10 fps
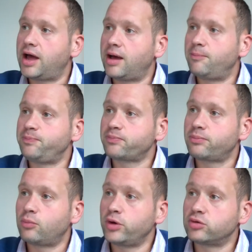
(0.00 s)
Um,
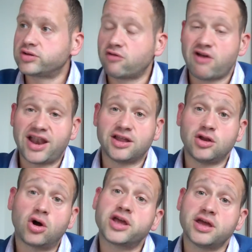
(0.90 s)
we also ran
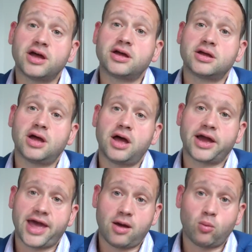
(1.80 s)
the Nokia
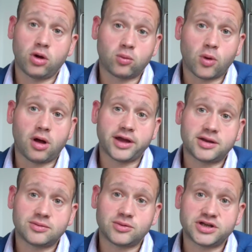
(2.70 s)
account
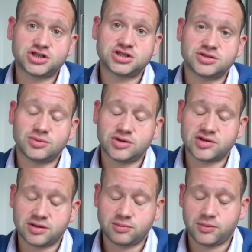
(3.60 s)
worldwide, which
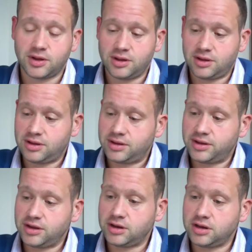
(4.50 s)
was
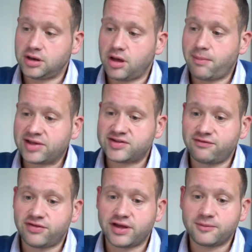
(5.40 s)
a you know
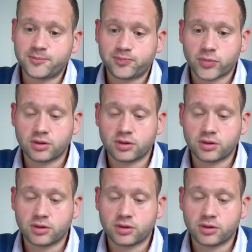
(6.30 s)
massive thing.